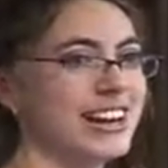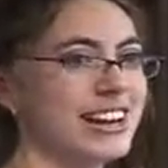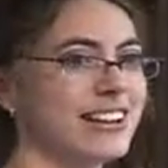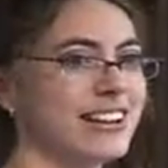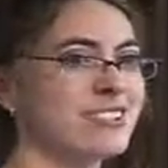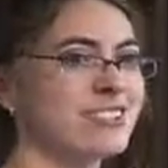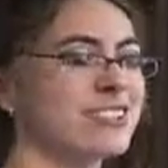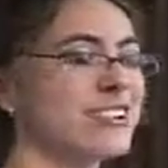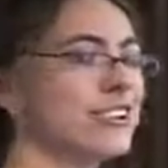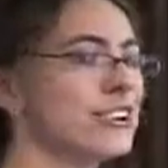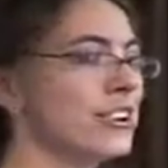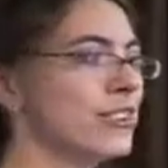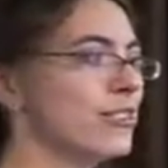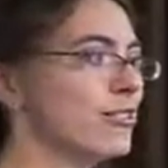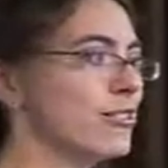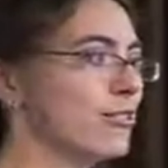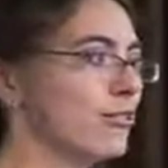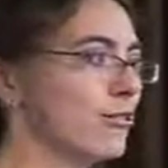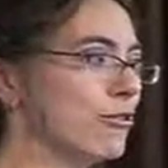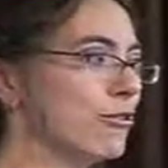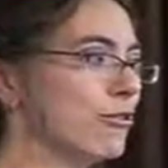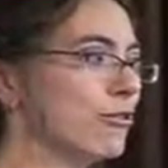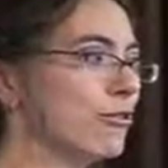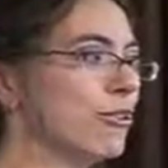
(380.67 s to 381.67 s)
science
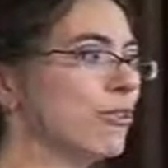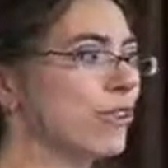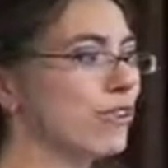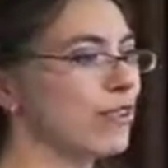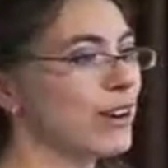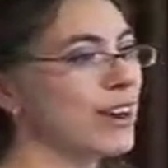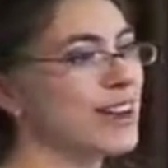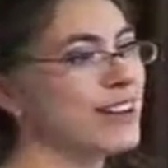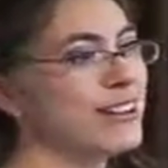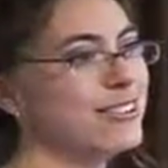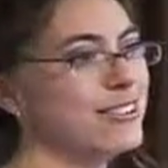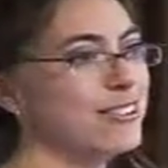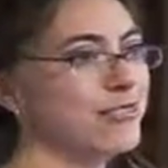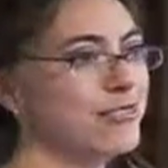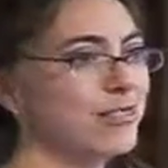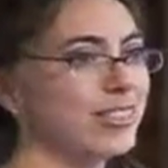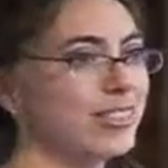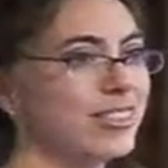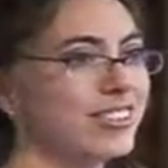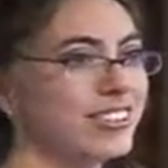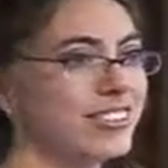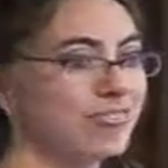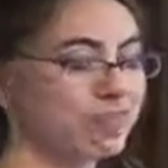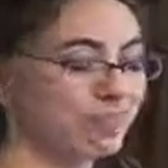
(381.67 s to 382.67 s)
or
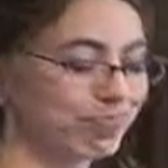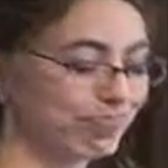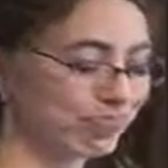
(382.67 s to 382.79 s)
creativeness.